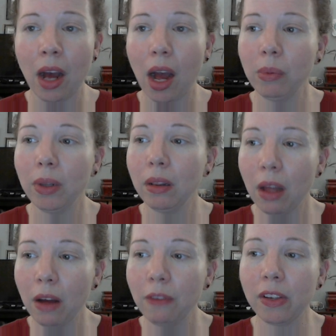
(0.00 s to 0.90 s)
I would
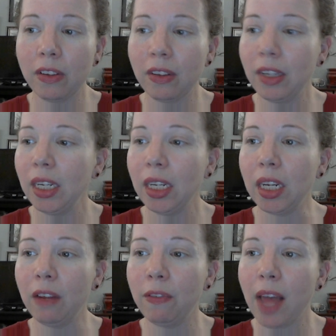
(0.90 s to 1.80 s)
love to
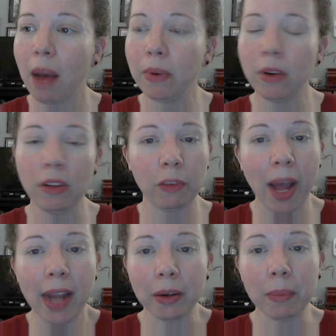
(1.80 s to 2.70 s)
see if that would
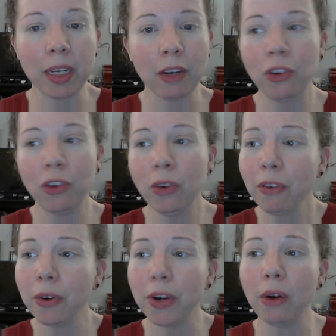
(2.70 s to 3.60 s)
inspire, because you
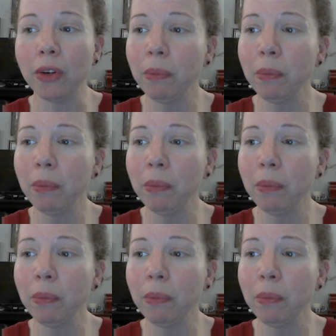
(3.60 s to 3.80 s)
never know.